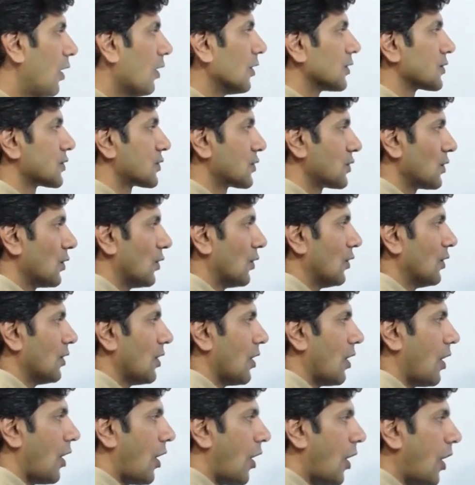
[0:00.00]
So
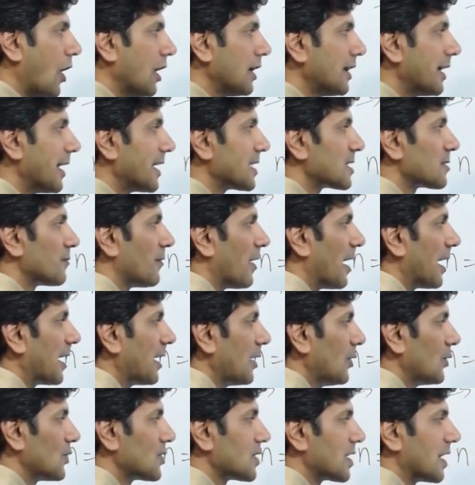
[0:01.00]
all these
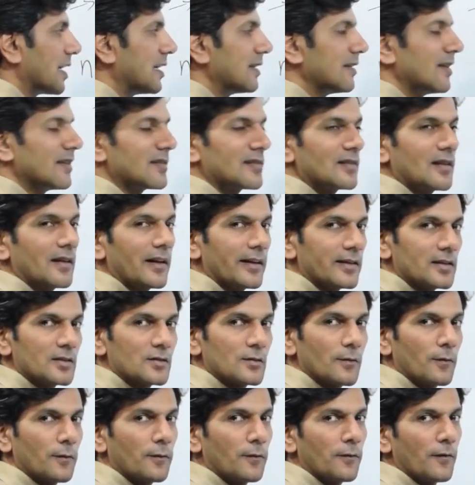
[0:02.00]
values in this list
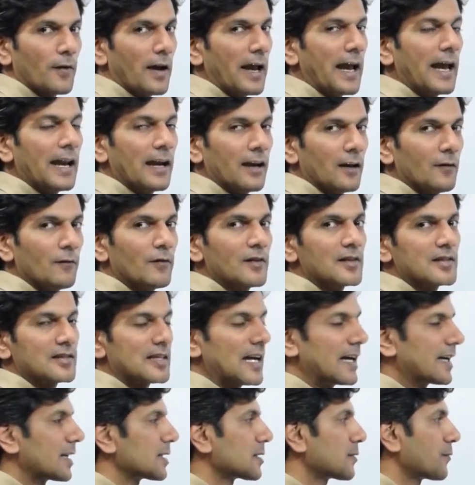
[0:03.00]
of n will
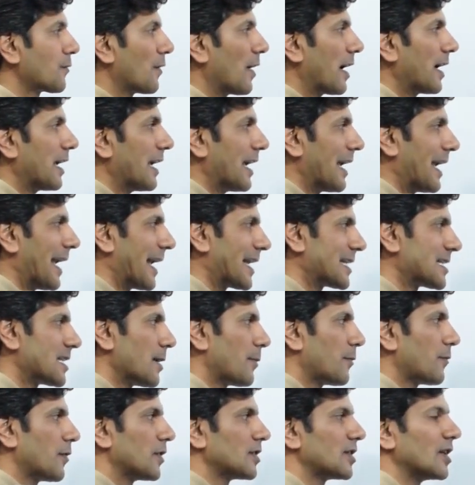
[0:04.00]
satisfy
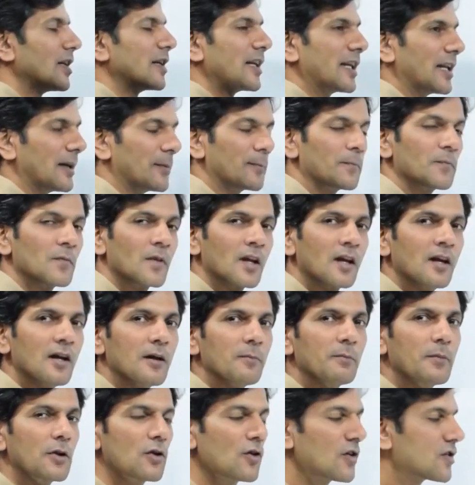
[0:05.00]
except for 13,
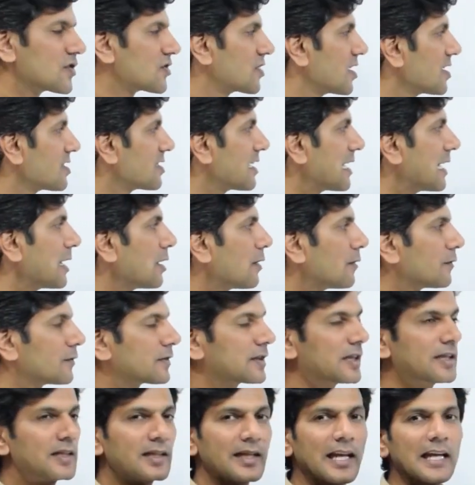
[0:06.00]
because GCD of
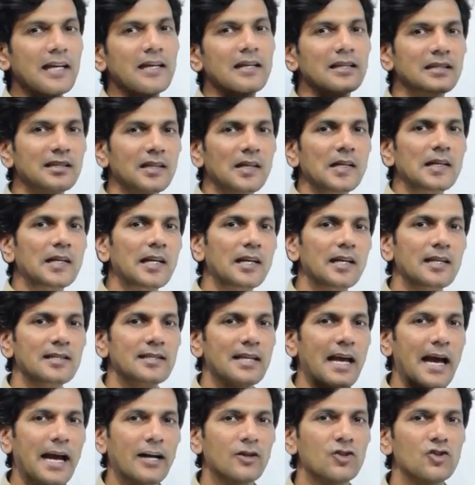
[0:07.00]
13 and 13
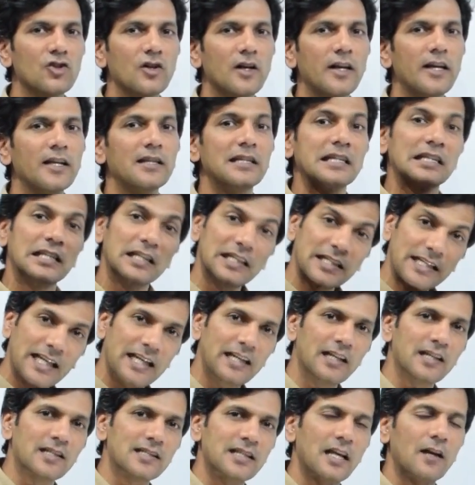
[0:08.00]
is actually
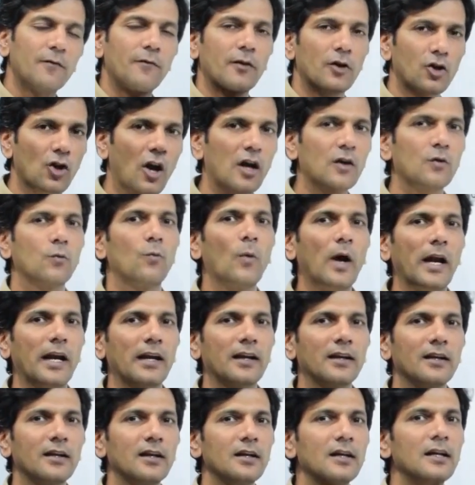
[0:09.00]
13 itself and not 1,
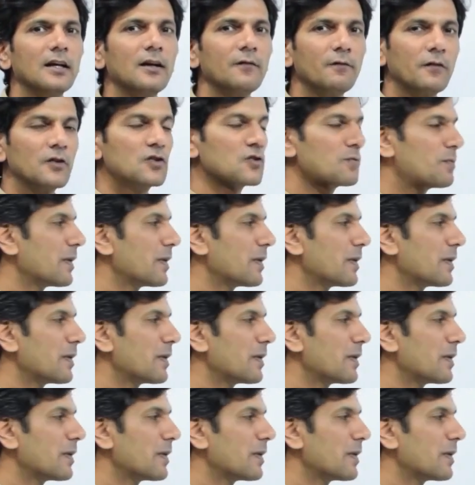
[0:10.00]
which